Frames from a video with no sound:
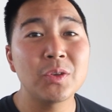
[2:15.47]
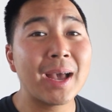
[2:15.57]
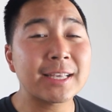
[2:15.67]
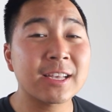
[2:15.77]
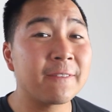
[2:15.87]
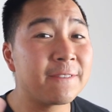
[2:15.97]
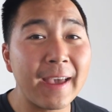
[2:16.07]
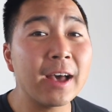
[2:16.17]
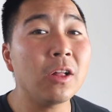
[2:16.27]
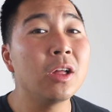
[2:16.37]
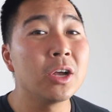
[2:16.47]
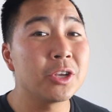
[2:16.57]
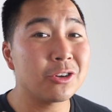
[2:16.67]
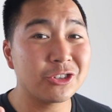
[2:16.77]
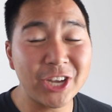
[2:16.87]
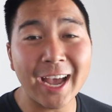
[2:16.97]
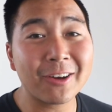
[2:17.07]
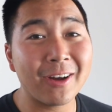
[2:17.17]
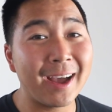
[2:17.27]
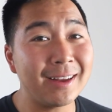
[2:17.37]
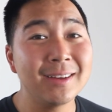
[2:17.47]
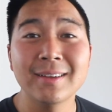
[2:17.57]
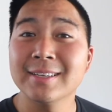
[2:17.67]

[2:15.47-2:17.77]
you guys could fail your check ride.